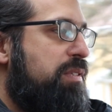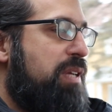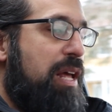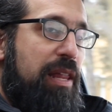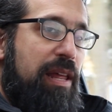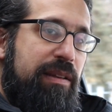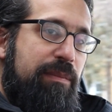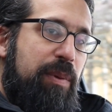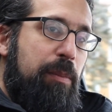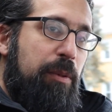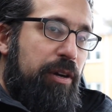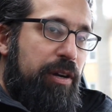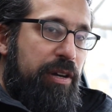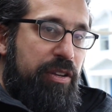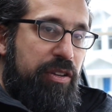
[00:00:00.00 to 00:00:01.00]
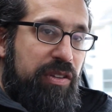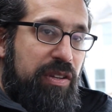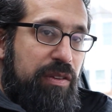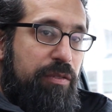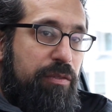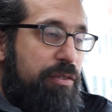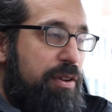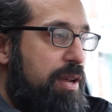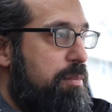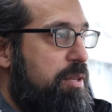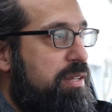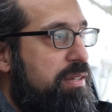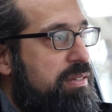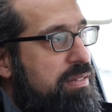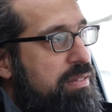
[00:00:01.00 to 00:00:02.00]
Now, a lot of people are going to use this for
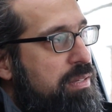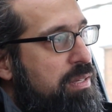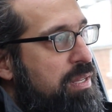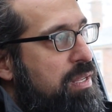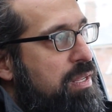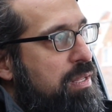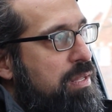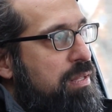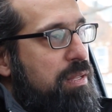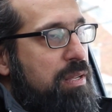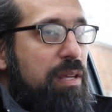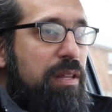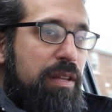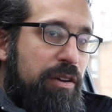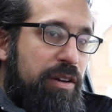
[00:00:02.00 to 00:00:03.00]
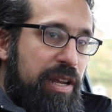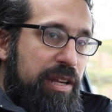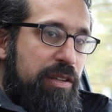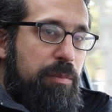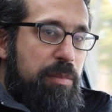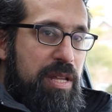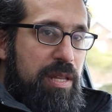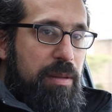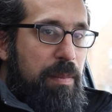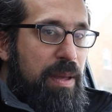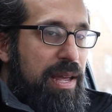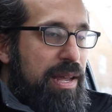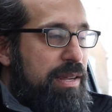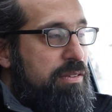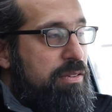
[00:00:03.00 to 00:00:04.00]
families. Their kids will be in the
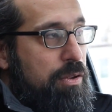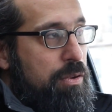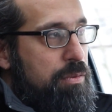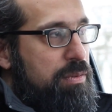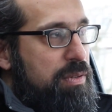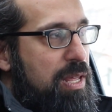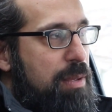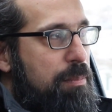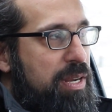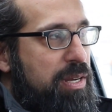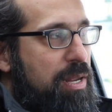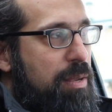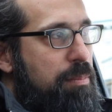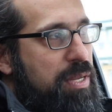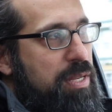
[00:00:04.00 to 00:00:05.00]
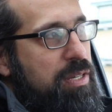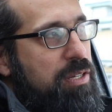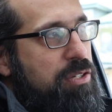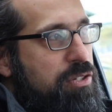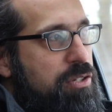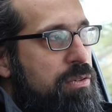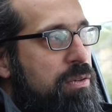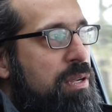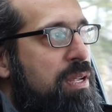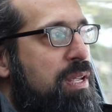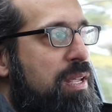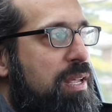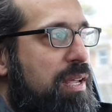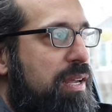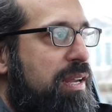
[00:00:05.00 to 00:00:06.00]
back, so that might not be an issue.
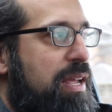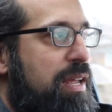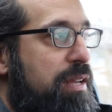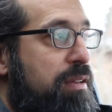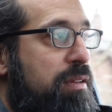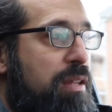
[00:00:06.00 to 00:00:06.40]
Again,